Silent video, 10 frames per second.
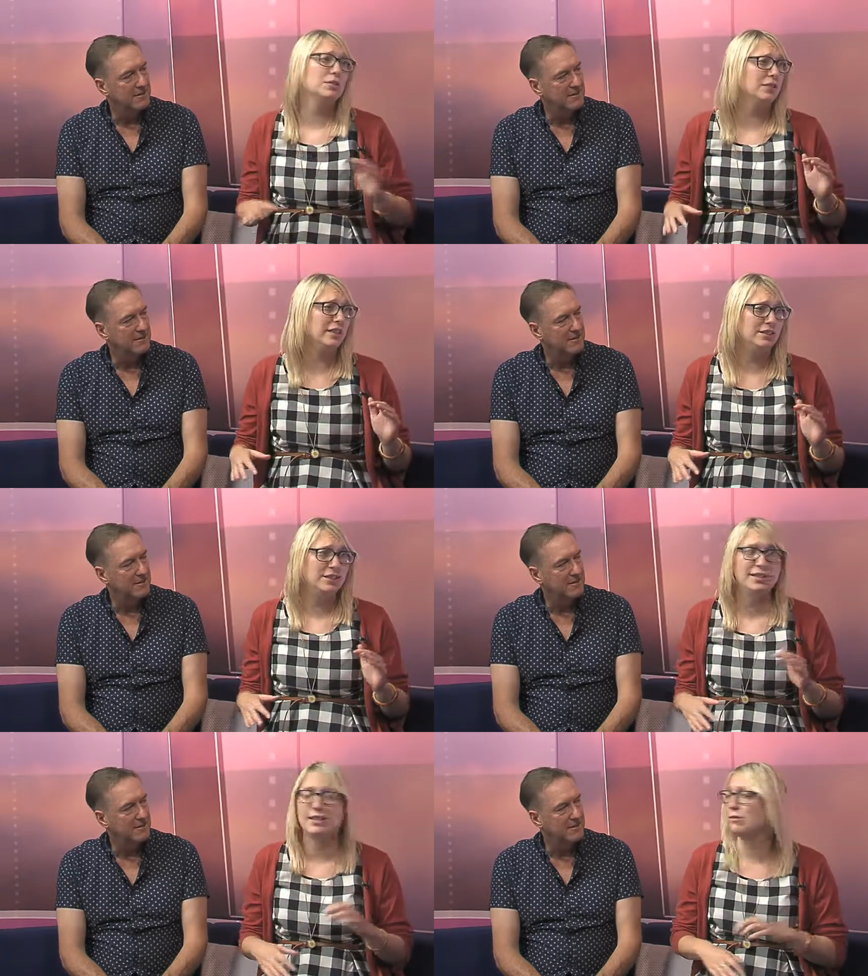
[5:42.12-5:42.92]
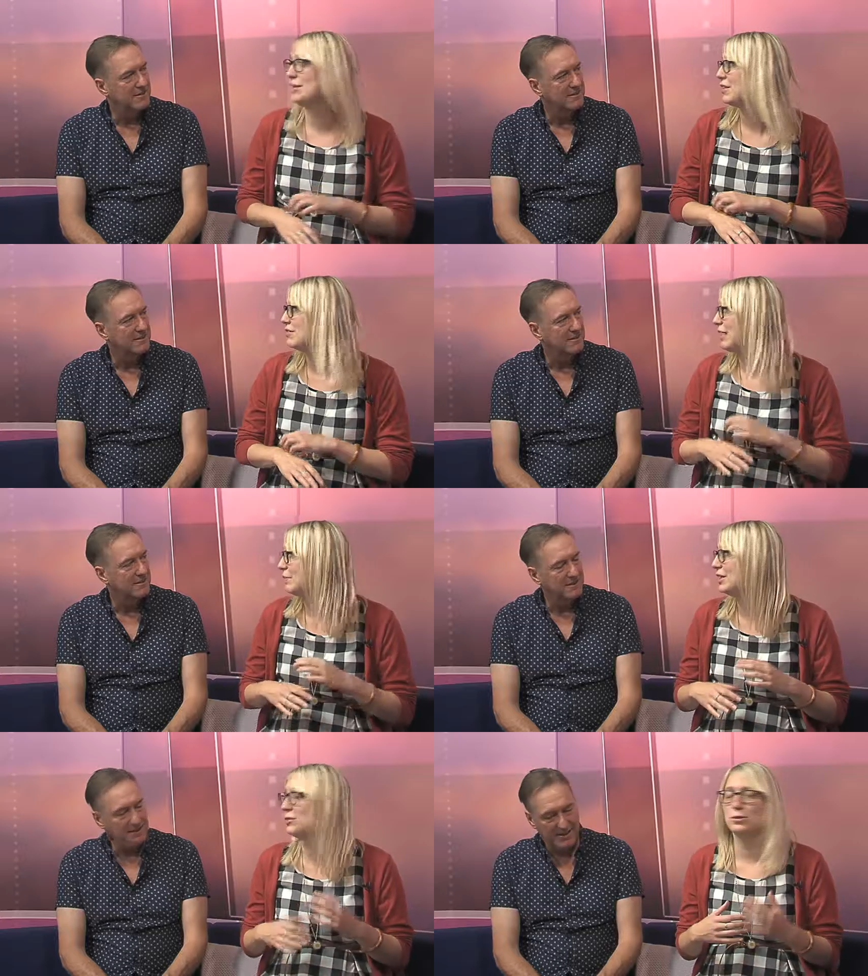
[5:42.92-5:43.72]
Speaker 1: stranger that never met the
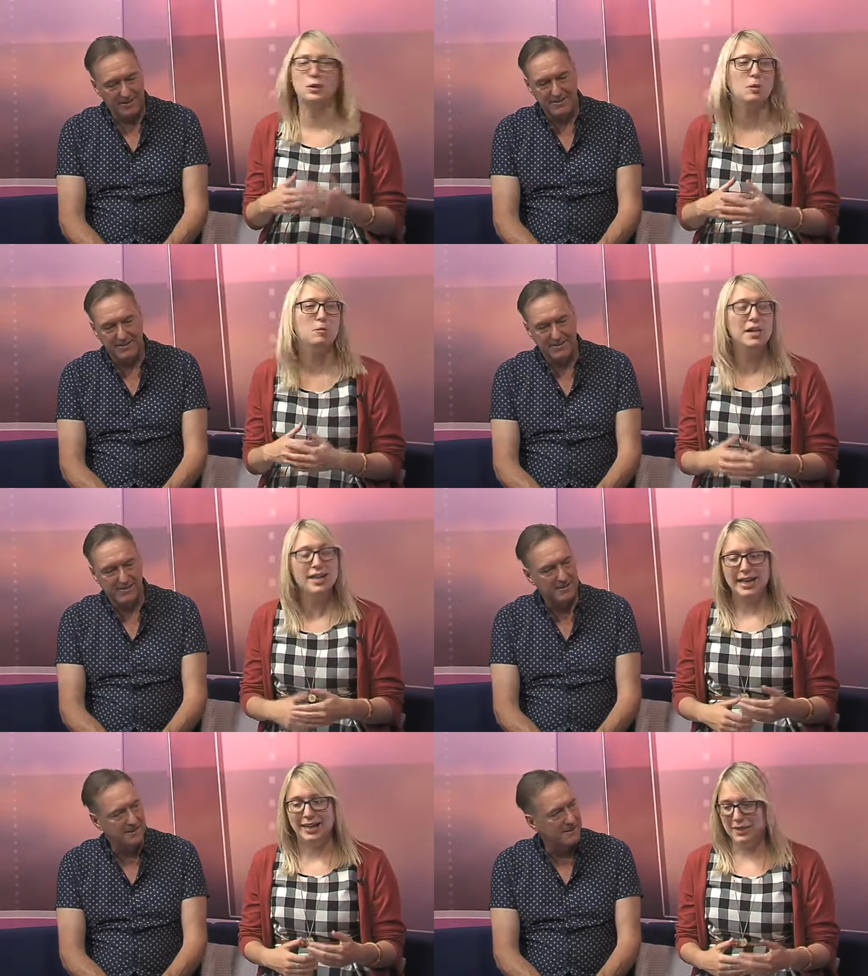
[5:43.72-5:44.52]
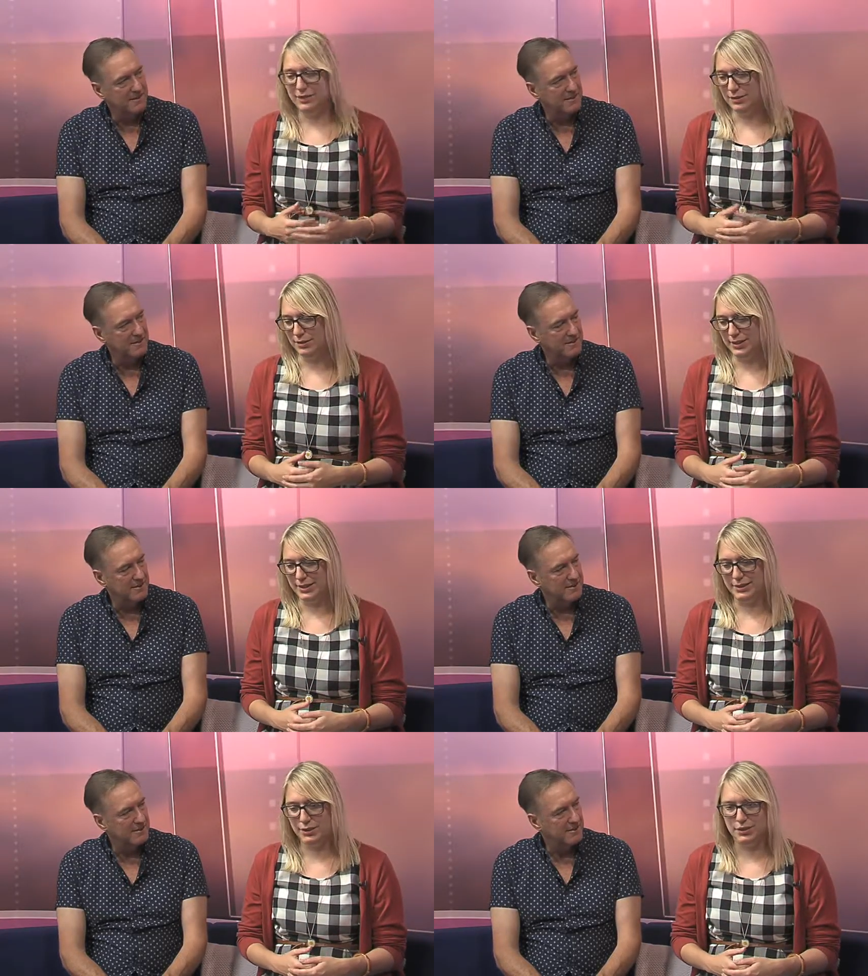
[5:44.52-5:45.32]
family or yeah. mom, and they've
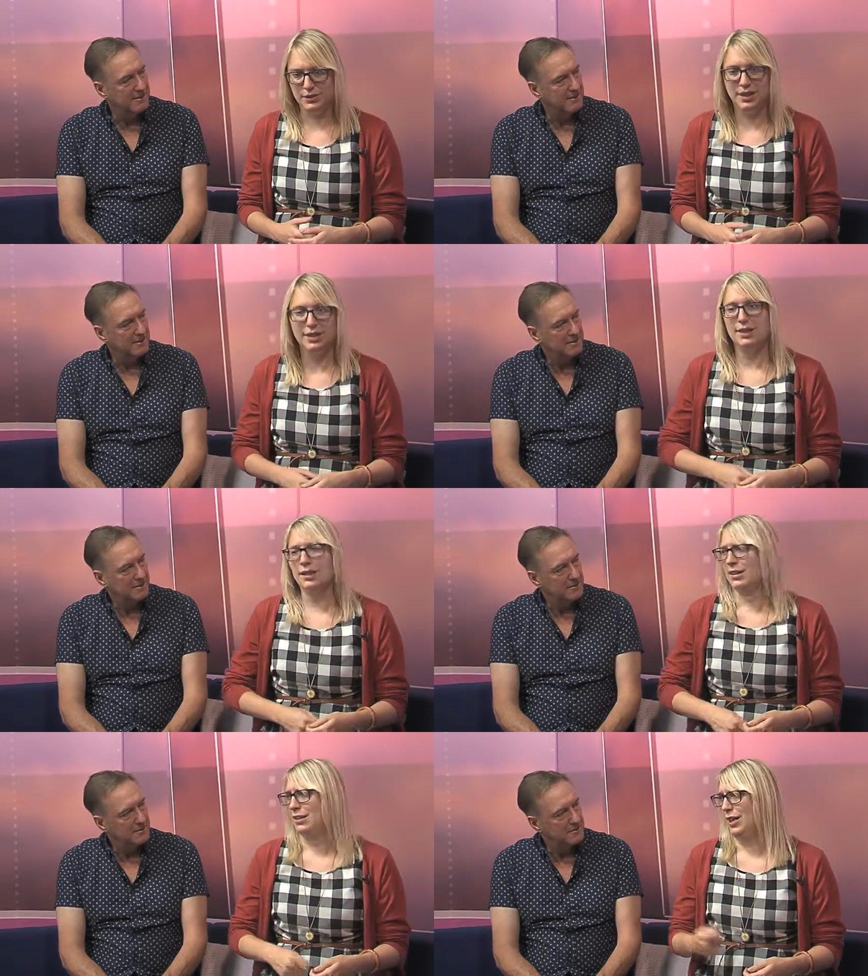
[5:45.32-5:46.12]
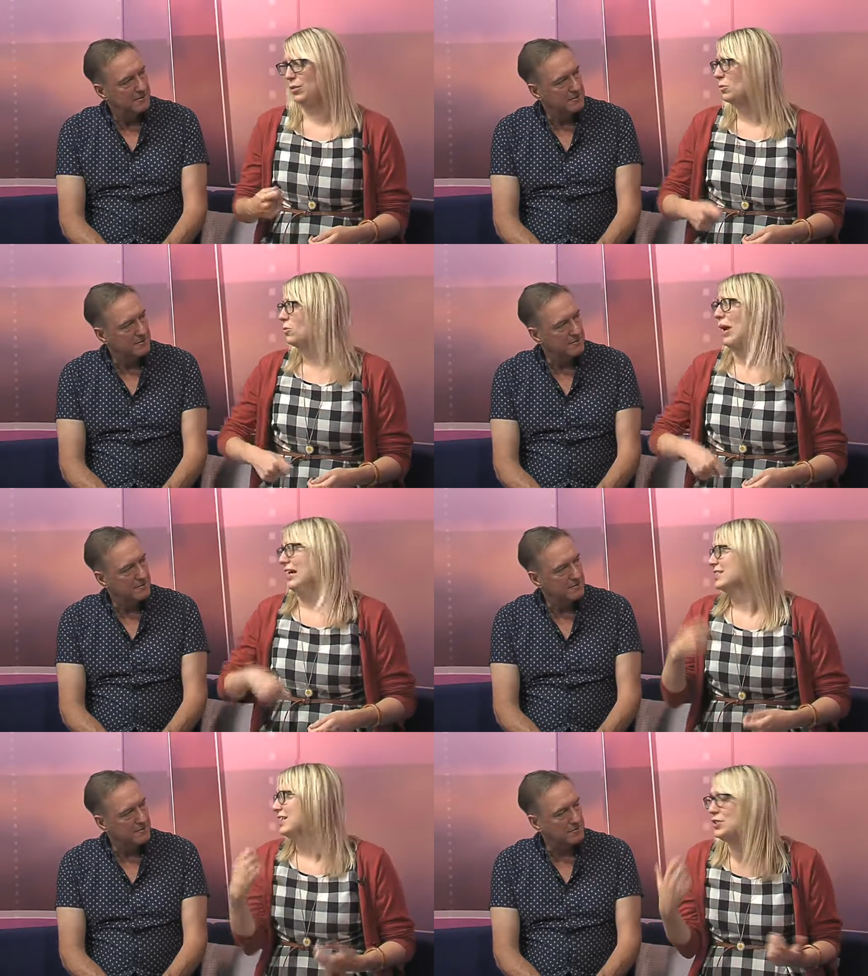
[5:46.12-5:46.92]
decided to
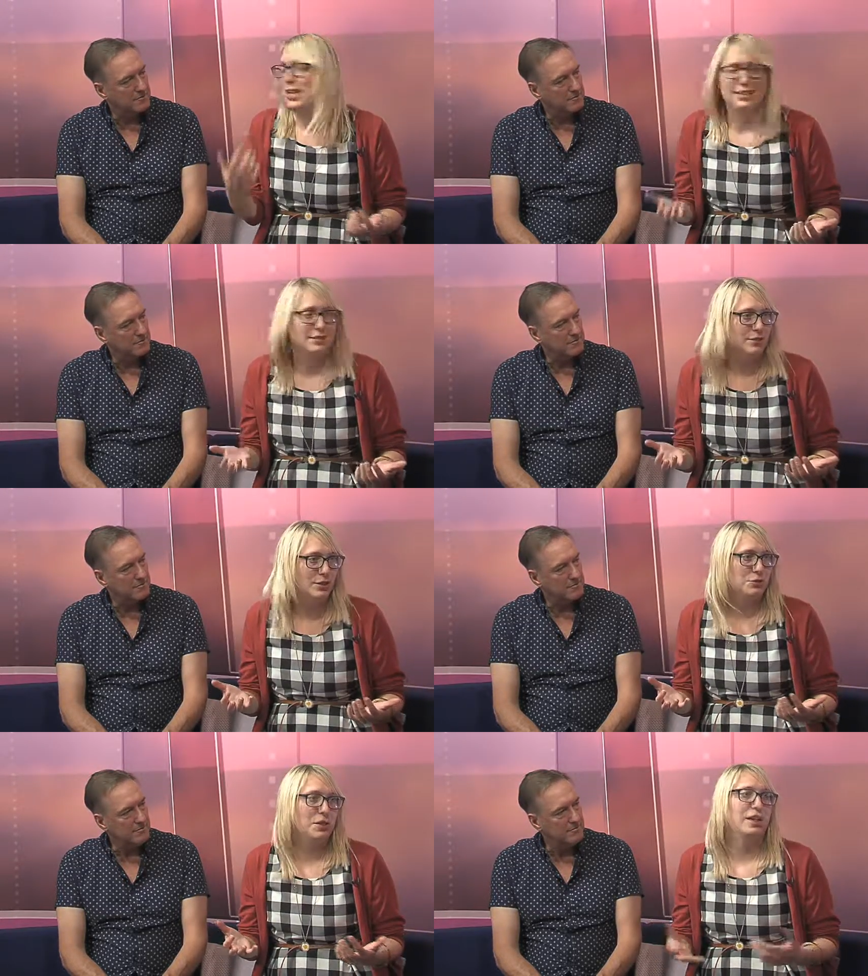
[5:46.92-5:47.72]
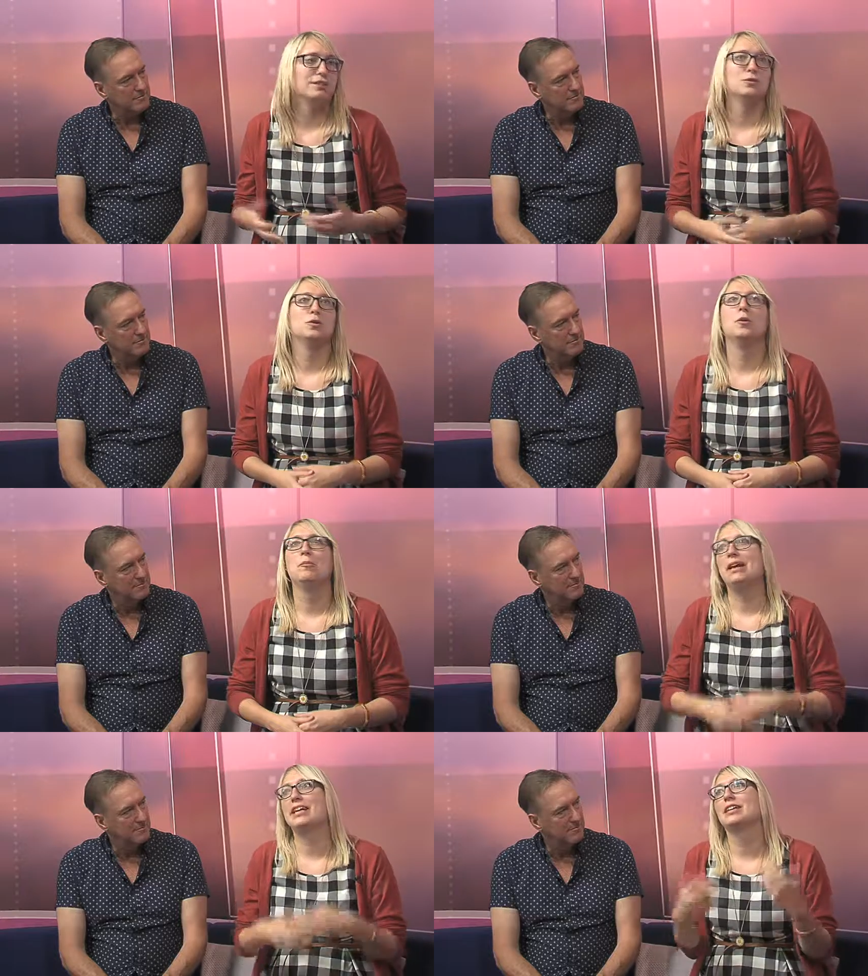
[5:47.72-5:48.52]
wax their chest for the trust
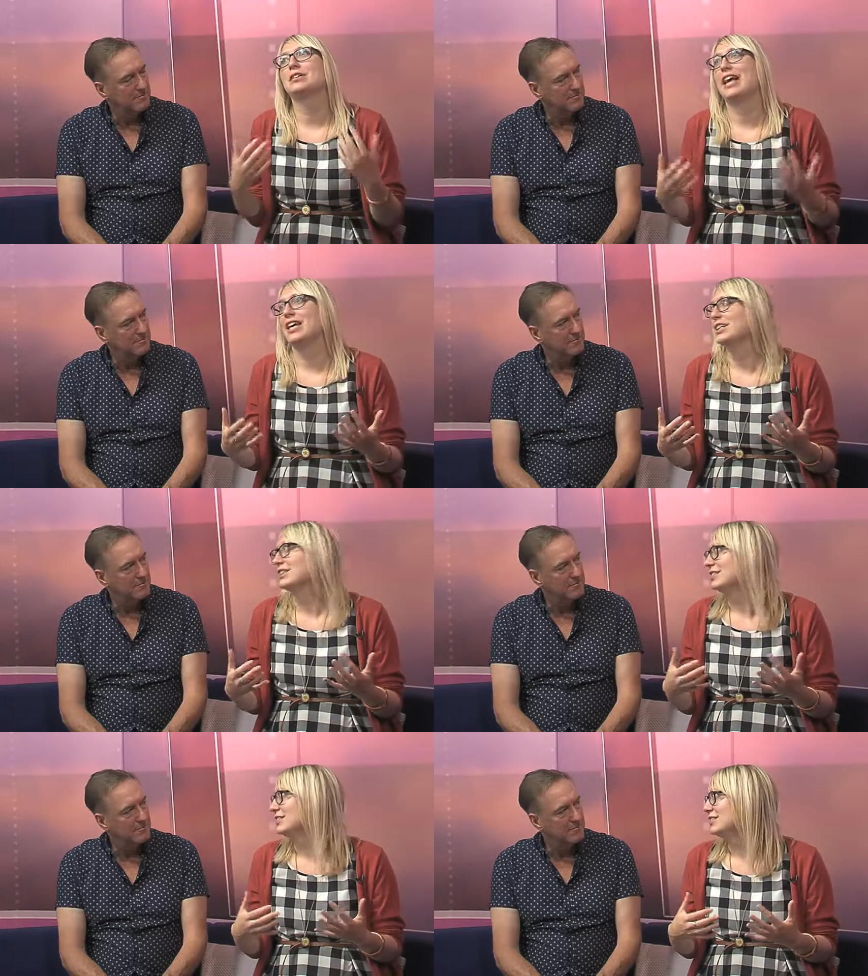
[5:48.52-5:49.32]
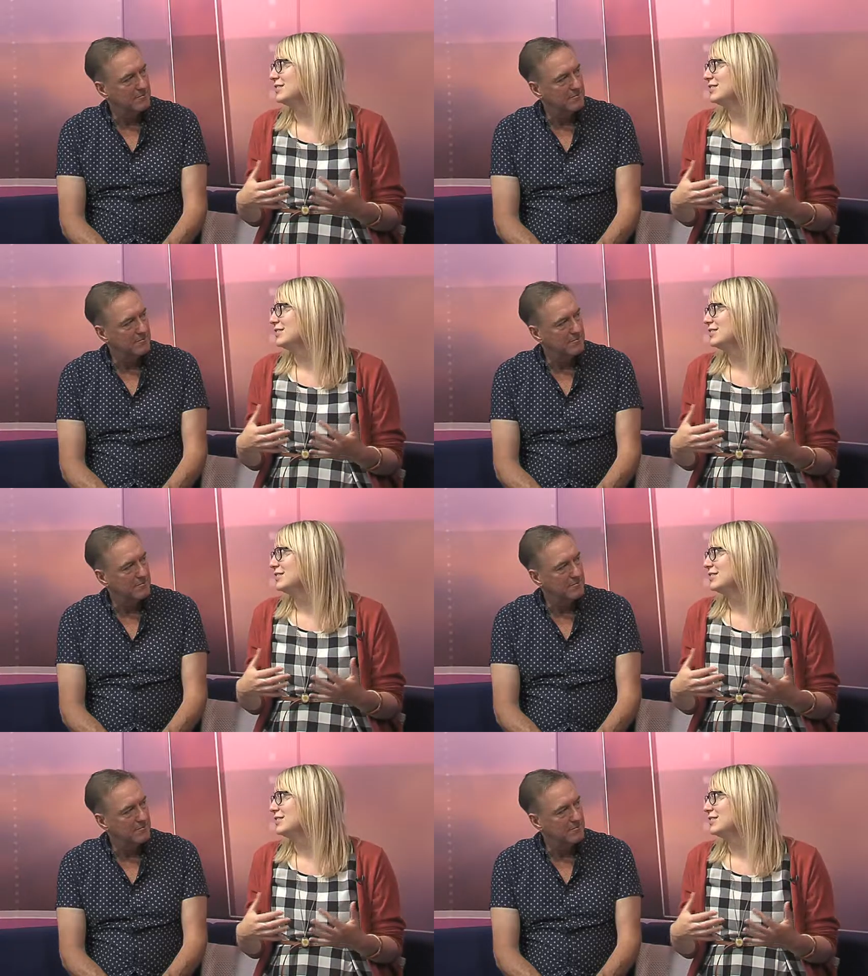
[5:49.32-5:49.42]
or bake cakes and